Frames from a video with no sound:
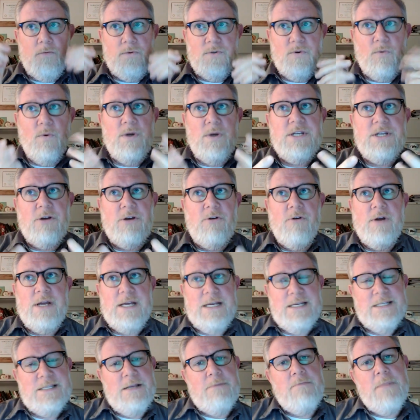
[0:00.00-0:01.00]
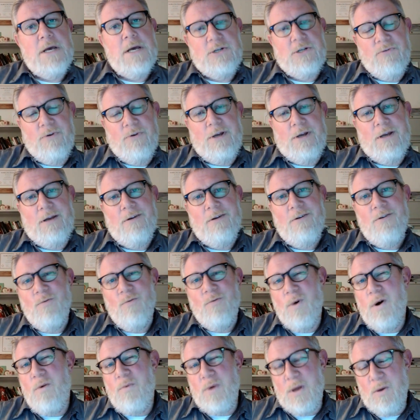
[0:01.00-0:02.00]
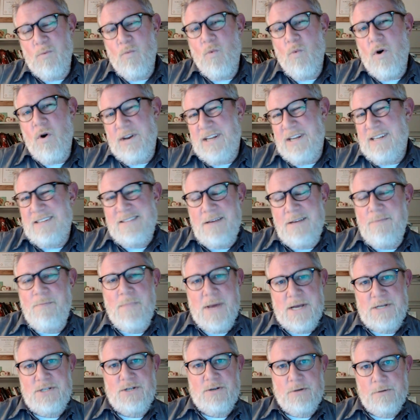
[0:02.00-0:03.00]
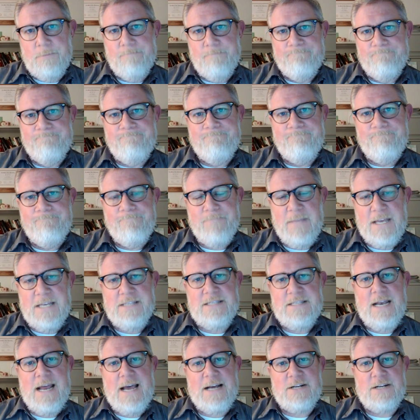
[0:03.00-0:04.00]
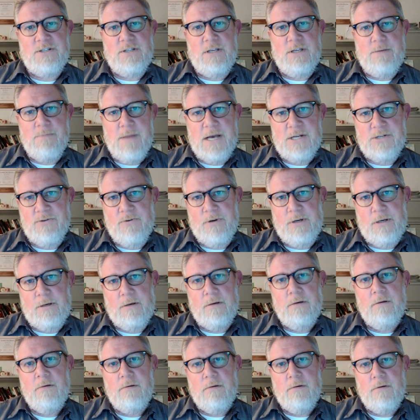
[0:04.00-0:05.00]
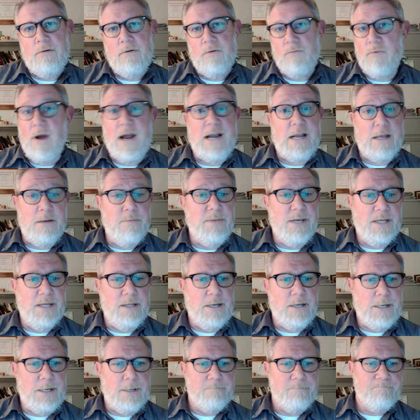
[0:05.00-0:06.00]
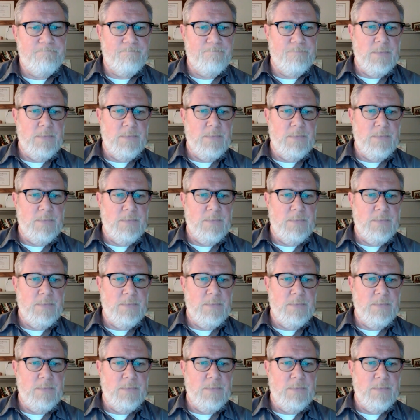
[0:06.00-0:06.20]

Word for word: to what degree is it measuring what we want it to measure? Is it actually measuring writing ability?